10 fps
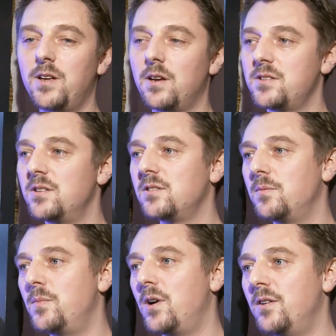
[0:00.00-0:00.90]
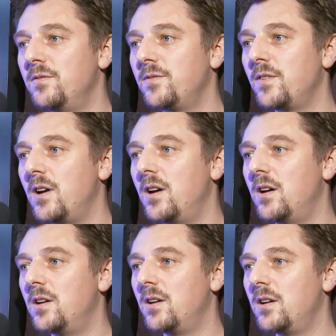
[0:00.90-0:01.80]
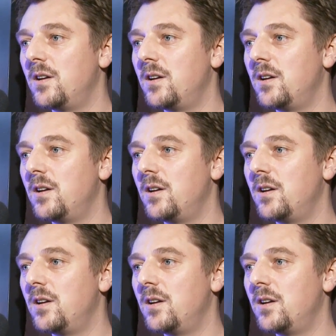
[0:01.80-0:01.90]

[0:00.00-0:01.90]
ecosystem of uh,